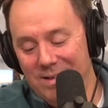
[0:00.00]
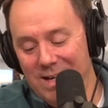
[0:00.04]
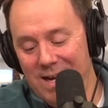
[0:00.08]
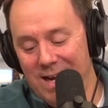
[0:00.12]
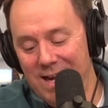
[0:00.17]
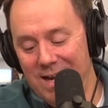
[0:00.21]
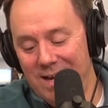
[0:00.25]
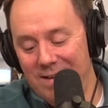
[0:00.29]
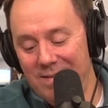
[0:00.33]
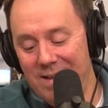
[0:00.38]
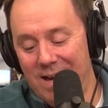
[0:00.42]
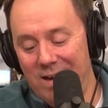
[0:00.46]

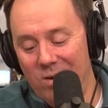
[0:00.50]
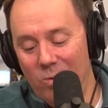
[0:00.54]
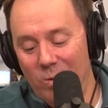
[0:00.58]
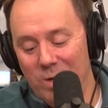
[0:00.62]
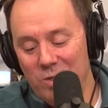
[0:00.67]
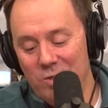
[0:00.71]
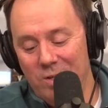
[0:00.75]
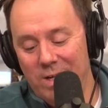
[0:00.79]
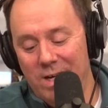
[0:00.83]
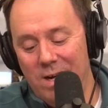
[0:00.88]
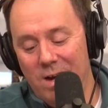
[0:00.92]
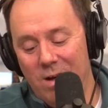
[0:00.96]
and they
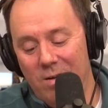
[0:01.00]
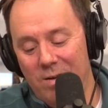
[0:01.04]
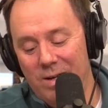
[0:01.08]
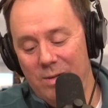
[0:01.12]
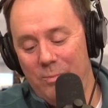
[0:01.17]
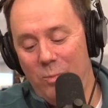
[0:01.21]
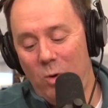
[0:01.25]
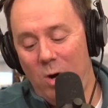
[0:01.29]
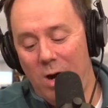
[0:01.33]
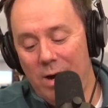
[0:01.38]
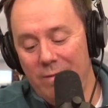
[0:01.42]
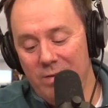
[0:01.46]
originally called
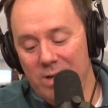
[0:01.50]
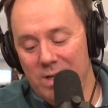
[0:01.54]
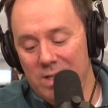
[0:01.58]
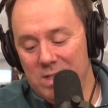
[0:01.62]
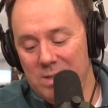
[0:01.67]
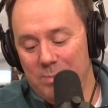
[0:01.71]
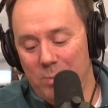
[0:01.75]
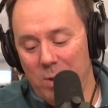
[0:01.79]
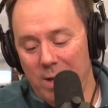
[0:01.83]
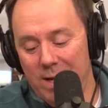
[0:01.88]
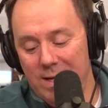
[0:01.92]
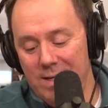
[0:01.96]
it
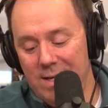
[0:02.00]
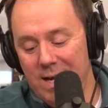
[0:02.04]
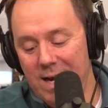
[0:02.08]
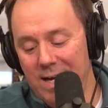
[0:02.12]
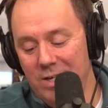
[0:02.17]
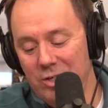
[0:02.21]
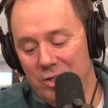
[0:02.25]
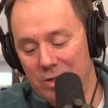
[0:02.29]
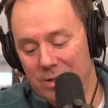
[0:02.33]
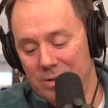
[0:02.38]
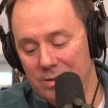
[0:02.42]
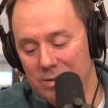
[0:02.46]
Providence
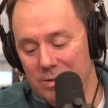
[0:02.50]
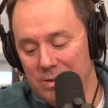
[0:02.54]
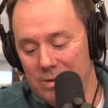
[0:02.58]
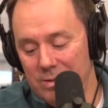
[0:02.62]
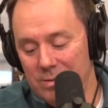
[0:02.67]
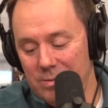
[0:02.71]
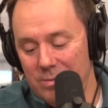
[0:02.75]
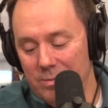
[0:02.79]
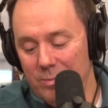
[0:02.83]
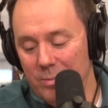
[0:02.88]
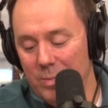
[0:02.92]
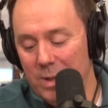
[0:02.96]
Plantations
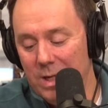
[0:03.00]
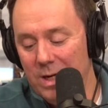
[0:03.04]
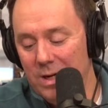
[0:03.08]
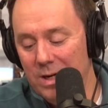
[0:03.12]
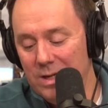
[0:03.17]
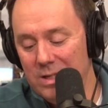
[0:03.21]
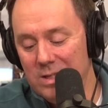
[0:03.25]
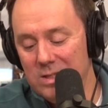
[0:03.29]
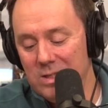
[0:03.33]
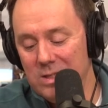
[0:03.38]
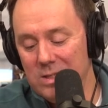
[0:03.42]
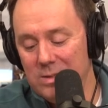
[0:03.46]

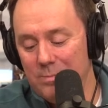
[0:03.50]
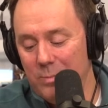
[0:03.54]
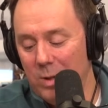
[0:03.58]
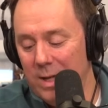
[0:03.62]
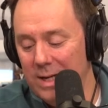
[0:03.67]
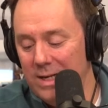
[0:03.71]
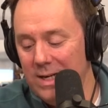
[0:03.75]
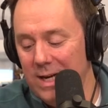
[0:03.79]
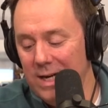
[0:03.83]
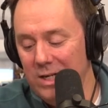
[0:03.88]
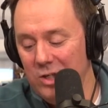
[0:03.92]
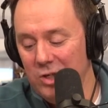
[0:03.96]
because
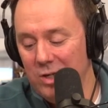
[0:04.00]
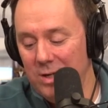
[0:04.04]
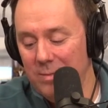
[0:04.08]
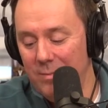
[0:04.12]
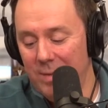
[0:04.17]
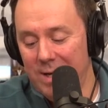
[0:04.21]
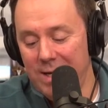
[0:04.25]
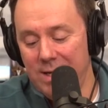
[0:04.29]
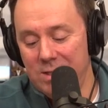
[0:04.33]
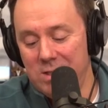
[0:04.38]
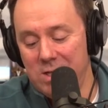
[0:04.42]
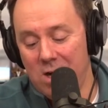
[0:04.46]
plantation
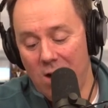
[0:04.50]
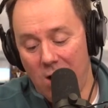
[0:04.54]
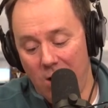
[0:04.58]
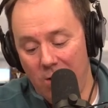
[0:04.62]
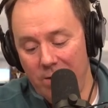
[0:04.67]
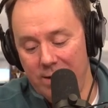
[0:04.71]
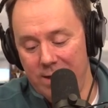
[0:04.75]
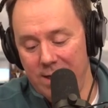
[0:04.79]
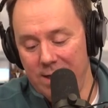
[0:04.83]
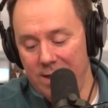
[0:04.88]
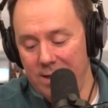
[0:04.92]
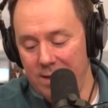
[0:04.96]
means
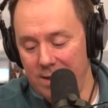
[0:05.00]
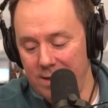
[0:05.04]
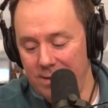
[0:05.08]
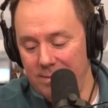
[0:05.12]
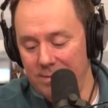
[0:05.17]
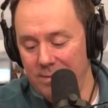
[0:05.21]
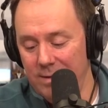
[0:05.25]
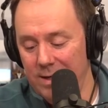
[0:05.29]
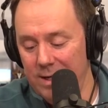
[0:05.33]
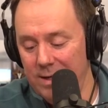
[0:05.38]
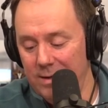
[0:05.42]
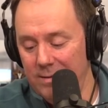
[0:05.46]
colony
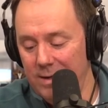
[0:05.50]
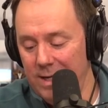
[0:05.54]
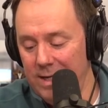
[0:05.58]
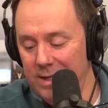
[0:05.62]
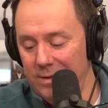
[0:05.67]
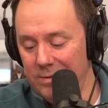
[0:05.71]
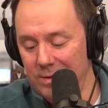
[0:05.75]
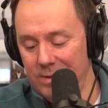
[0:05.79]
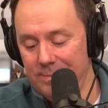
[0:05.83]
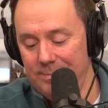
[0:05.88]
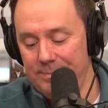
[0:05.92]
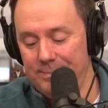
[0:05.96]
in, in
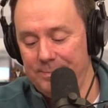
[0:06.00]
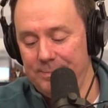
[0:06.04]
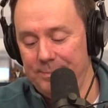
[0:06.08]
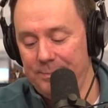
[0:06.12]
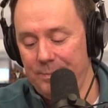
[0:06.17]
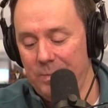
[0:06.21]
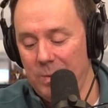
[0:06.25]
England.